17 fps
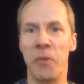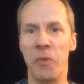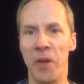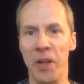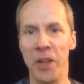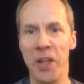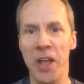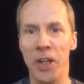
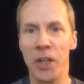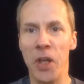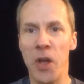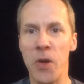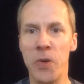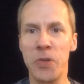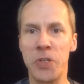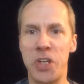Well,
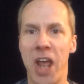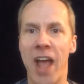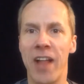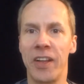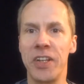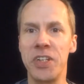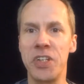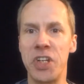hello,
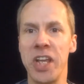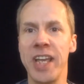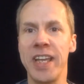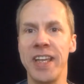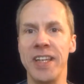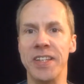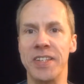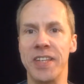
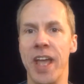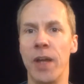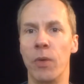challengees,